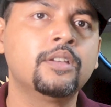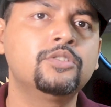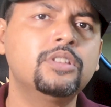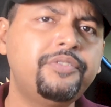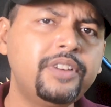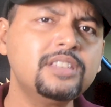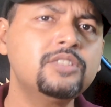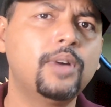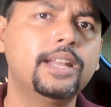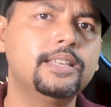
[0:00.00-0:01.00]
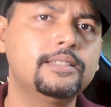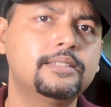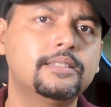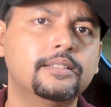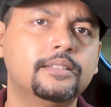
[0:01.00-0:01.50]
So the first one
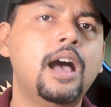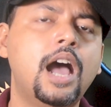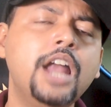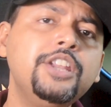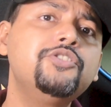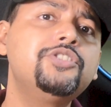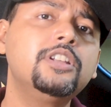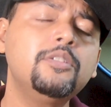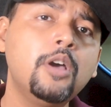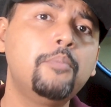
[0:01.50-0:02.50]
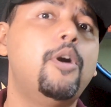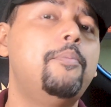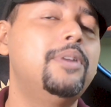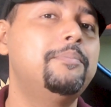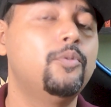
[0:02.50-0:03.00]
is unusual
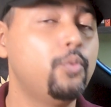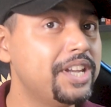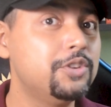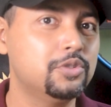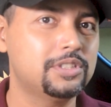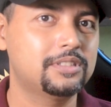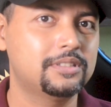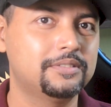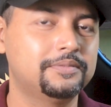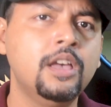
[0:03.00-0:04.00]
pop-up windows.